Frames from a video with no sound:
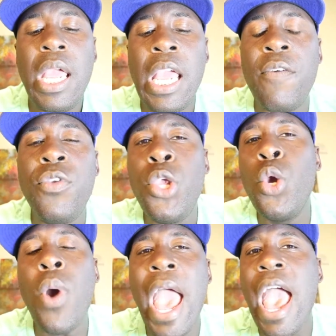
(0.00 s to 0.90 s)
If
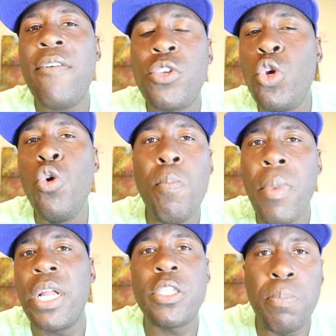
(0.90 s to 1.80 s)
you have too
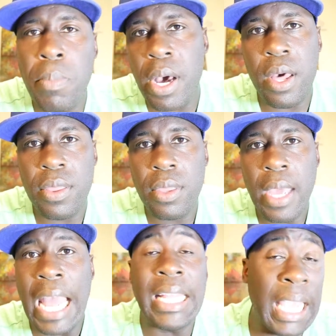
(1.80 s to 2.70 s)
much month
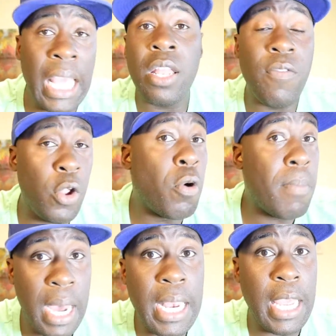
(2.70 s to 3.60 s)
at the end of your
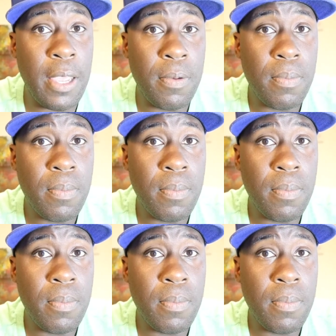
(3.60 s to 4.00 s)
money,